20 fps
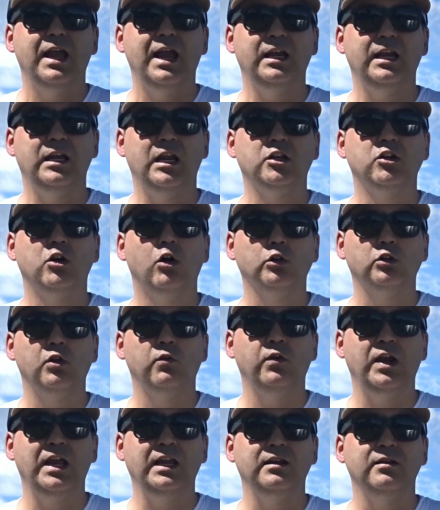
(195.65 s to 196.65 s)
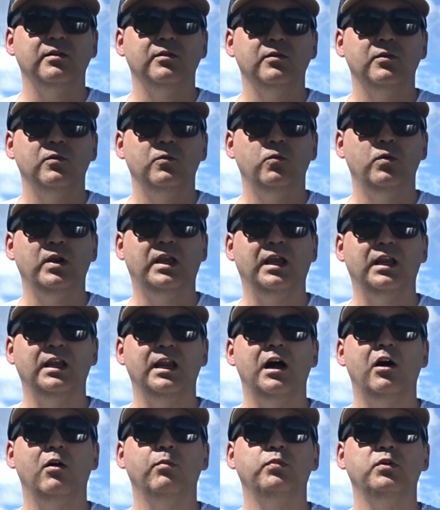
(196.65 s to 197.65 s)
and at Cultivate, we can
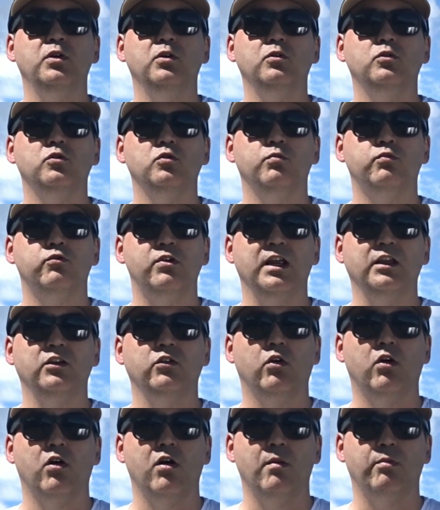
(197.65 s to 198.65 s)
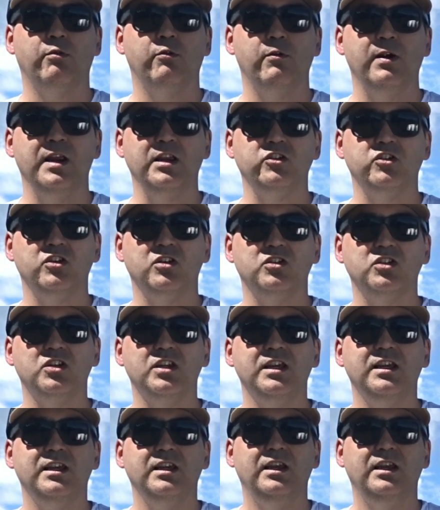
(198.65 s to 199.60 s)
help you to bring your operations